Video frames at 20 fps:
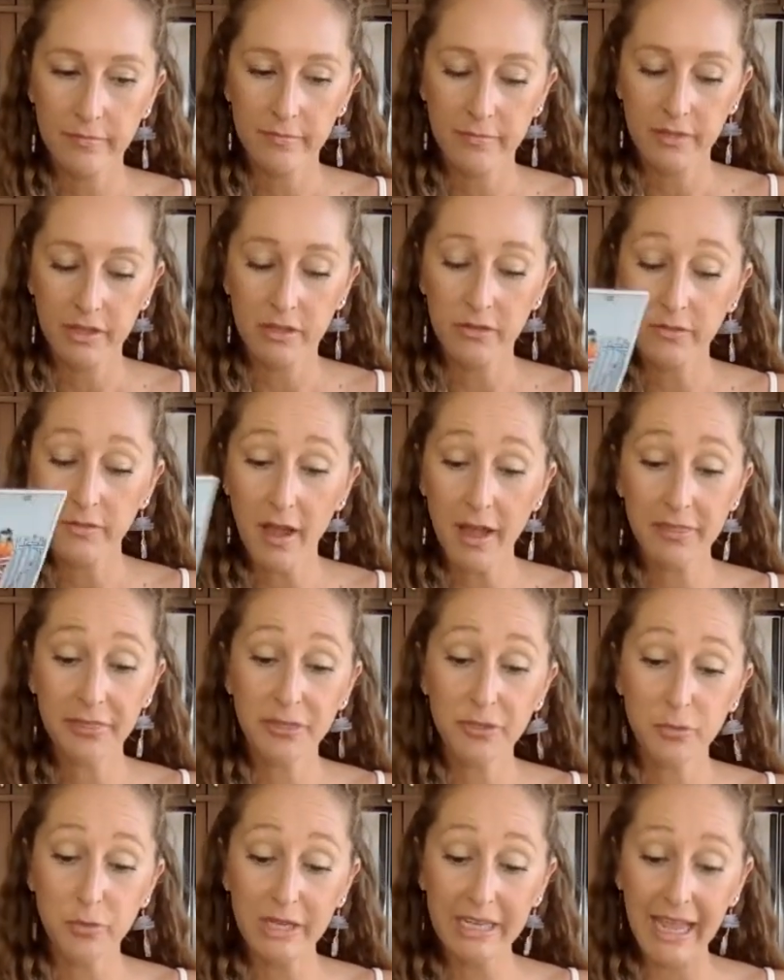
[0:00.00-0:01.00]
You've got
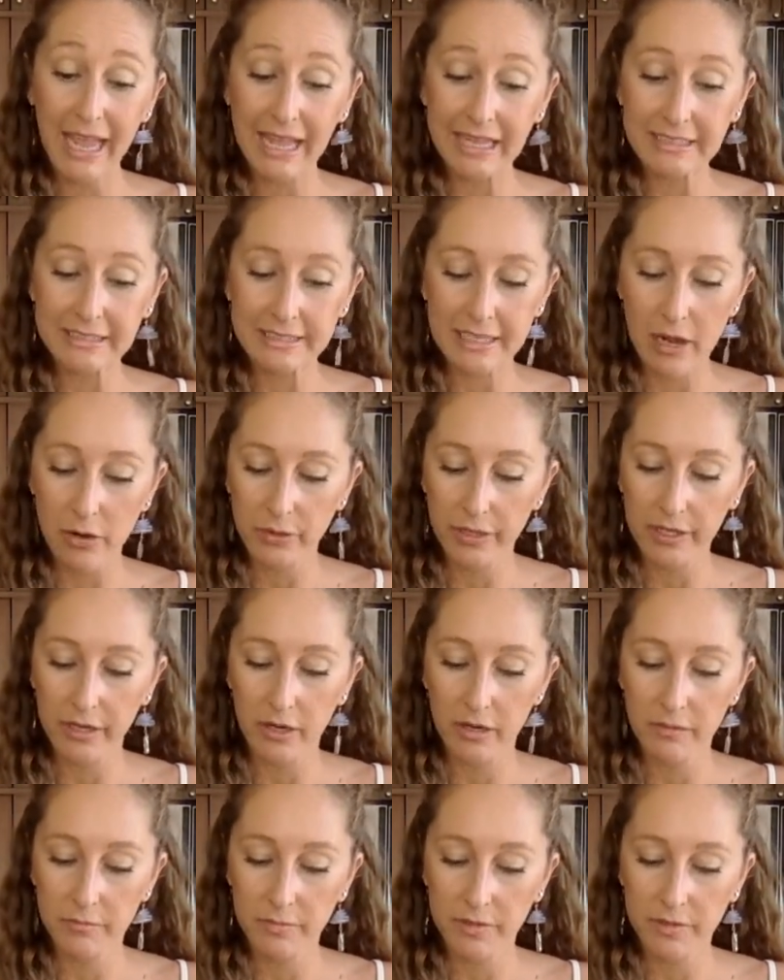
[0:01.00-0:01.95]
three eights out here.